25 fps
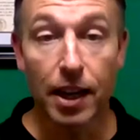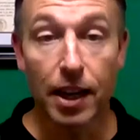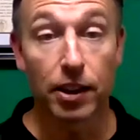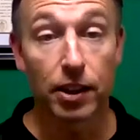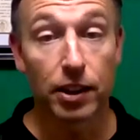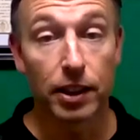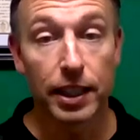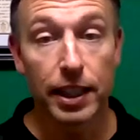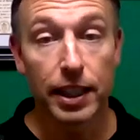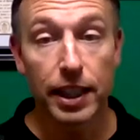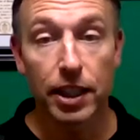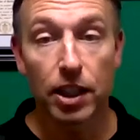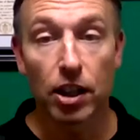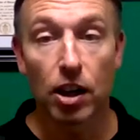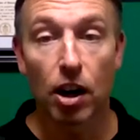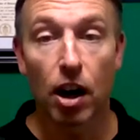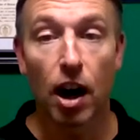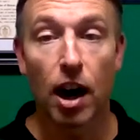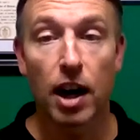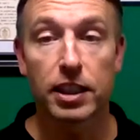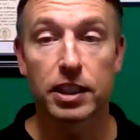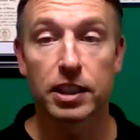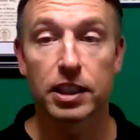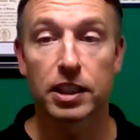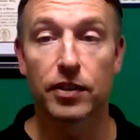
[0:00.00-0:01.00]
The leading
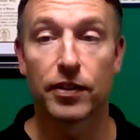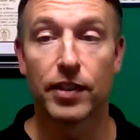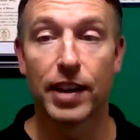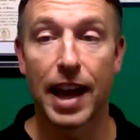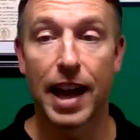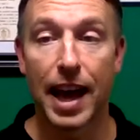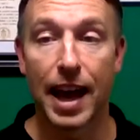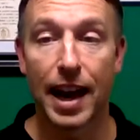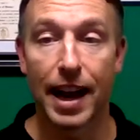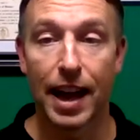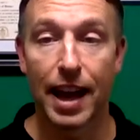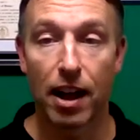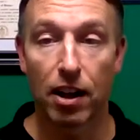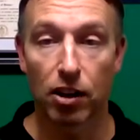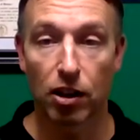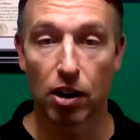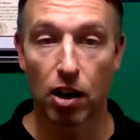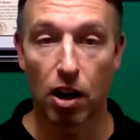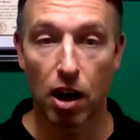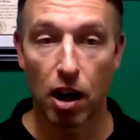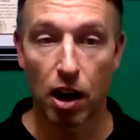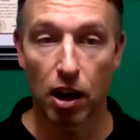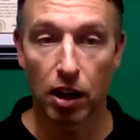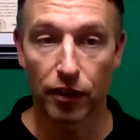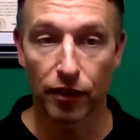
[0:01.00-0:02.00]
causes of
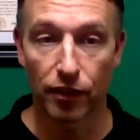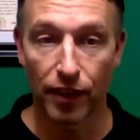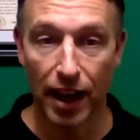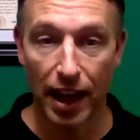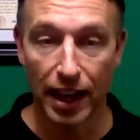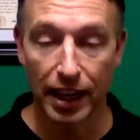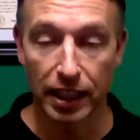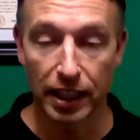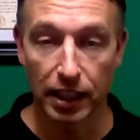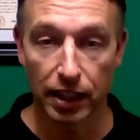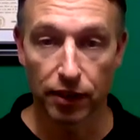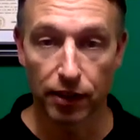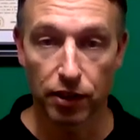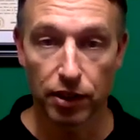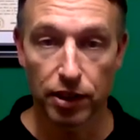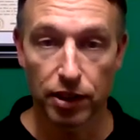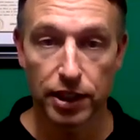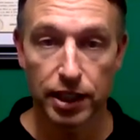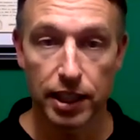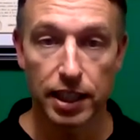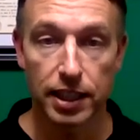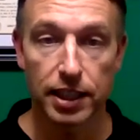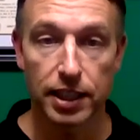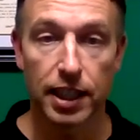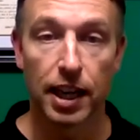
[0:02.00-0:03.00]
non-alcoholic fatty liver
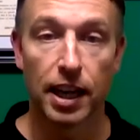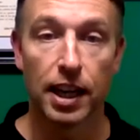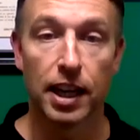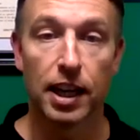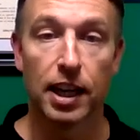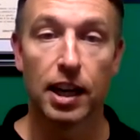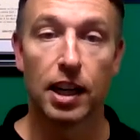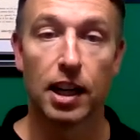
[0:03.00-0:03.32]
disease